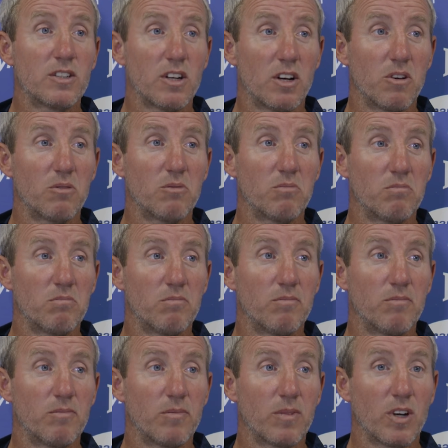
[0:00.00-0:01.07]
So
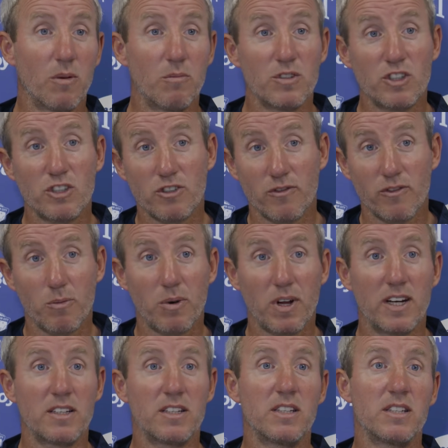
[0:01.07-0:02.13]
competition for
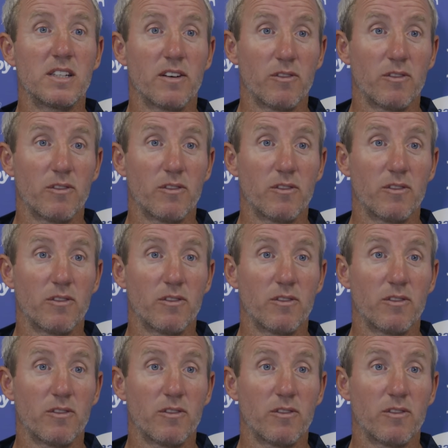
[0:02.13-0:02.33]
places,